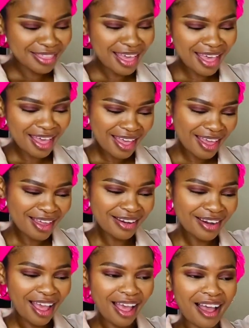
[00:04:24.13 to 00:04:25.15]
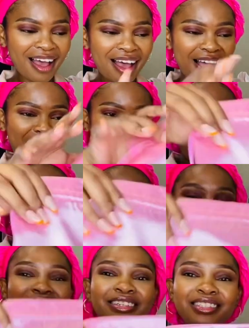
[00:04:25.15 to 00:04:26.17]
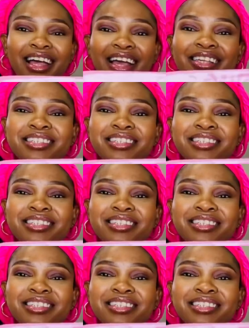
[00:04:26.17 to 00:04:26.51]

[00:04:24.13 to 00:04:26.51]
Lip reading: then there's this like